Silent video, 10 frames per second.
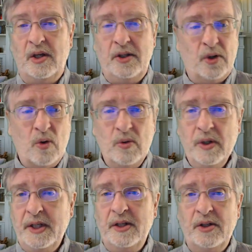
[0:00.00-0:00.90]
You
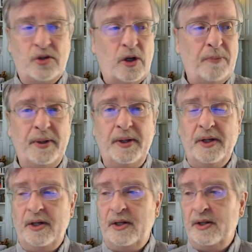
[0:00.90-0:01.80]
only can interpret
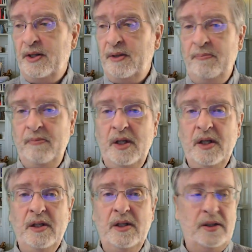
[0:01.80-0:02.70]
the
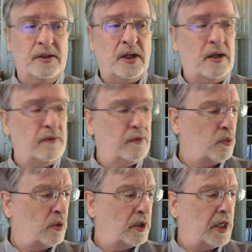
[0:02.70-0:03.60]
meanings of the
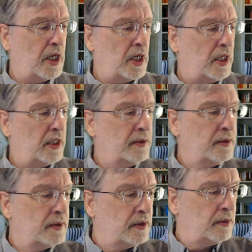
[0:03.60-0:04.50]
Word of God
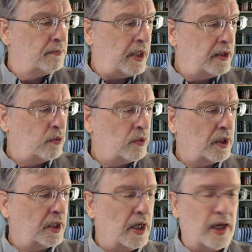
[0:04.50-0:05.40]
by the Word
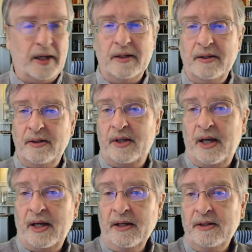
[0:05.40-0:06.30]
of God.
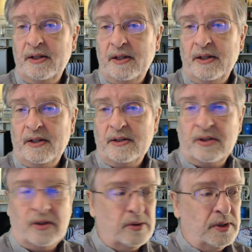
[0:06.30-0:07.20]
Okay,
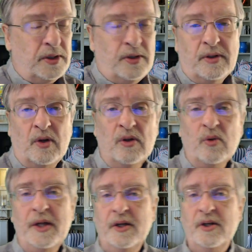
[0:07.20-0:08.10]
so you, the only
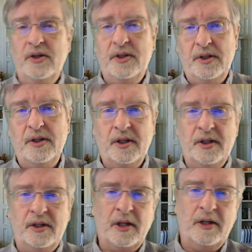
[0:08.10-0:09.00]
way you can
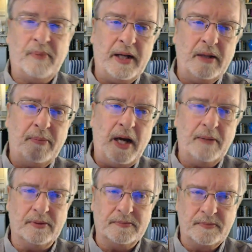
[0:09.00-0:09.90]
it's it's by the
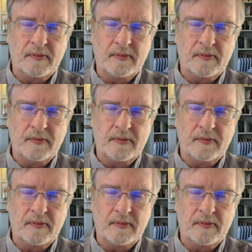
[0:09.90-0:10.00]
Bible.